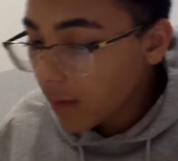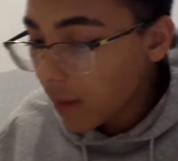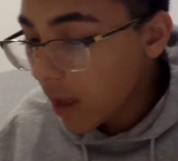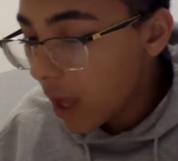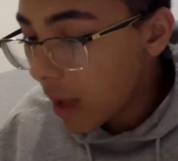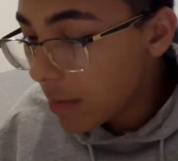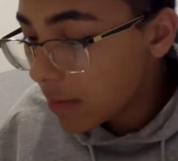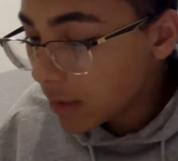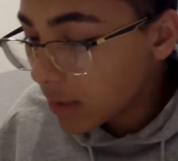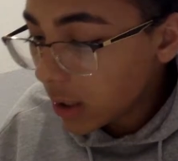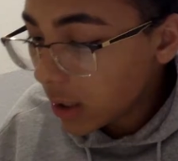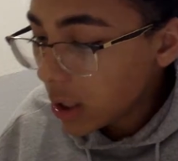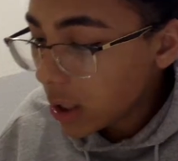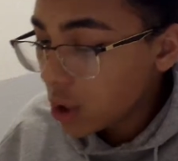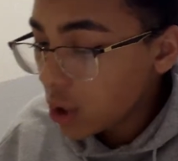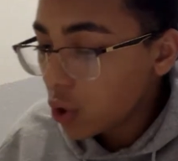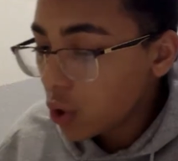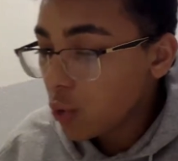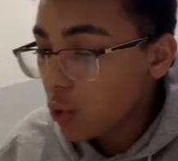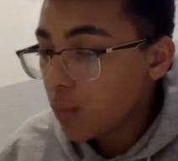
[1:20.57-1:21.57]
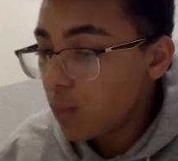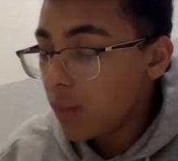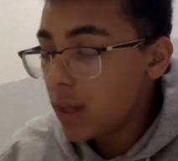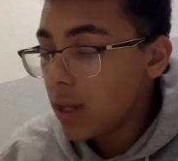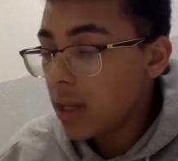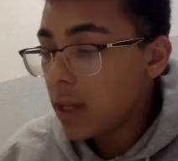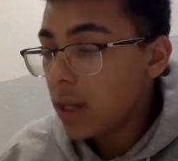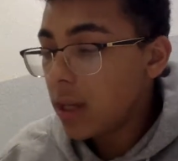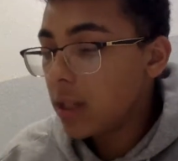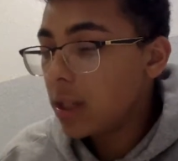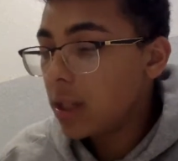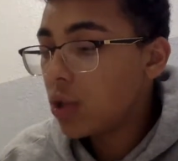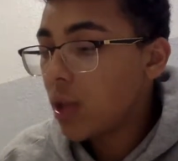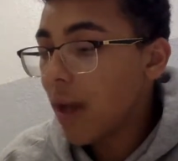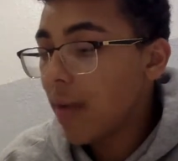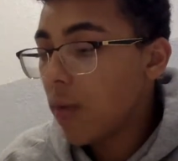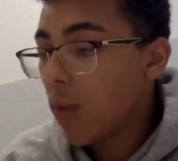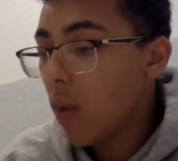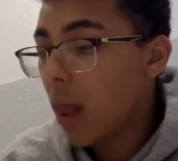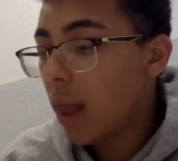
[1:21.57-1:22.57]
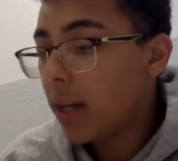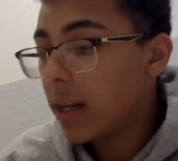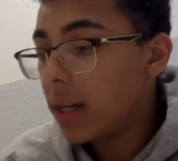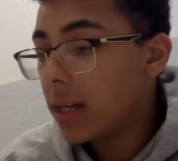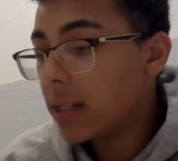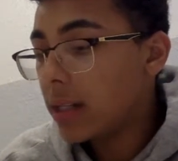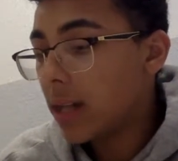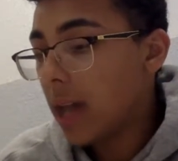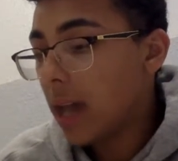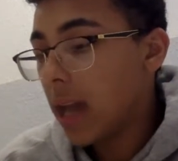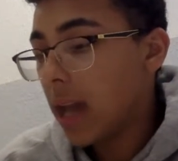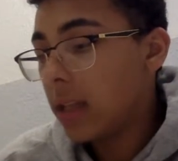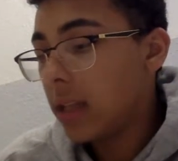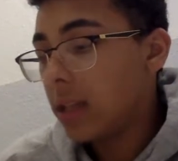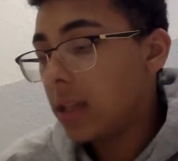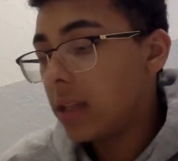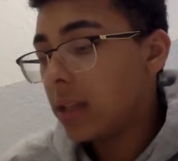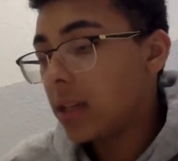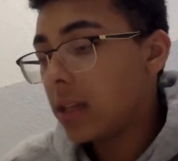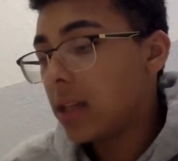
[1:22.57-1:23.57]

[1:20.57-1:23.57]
Sound needs to have qualities and